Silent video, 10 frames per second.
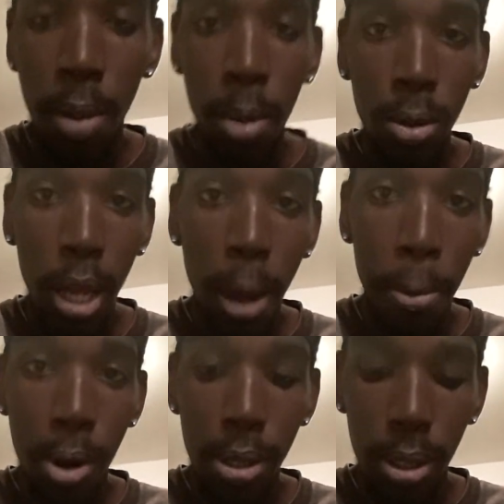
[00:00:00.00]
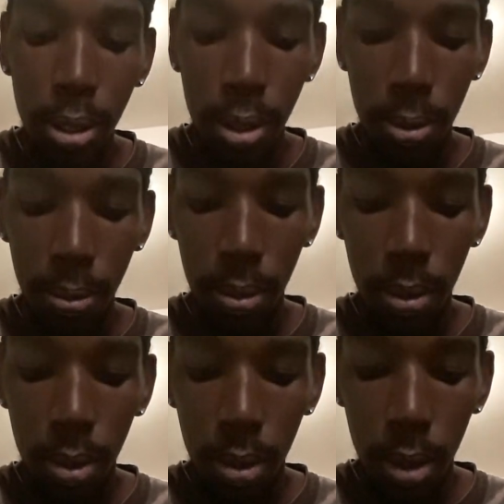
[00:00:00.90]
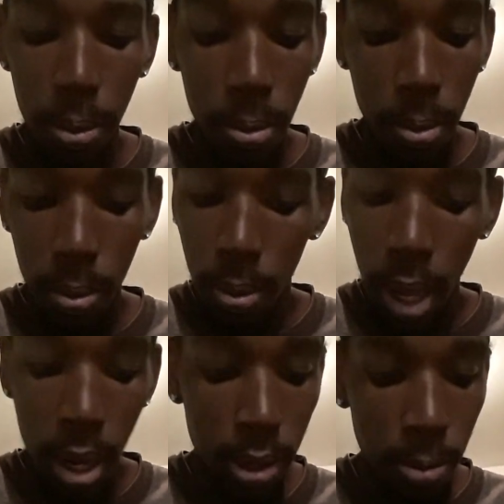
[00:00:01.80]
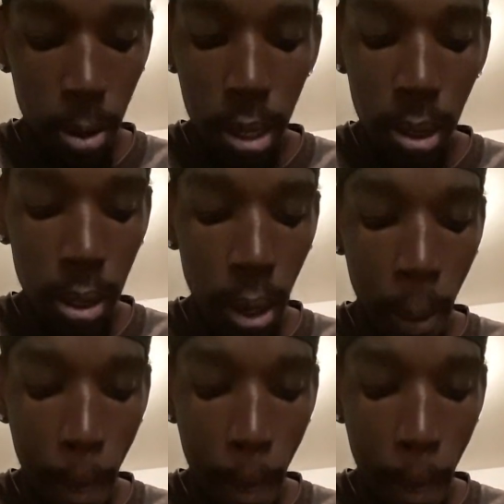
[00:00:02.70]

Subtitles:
Most High presence. Out of His presence.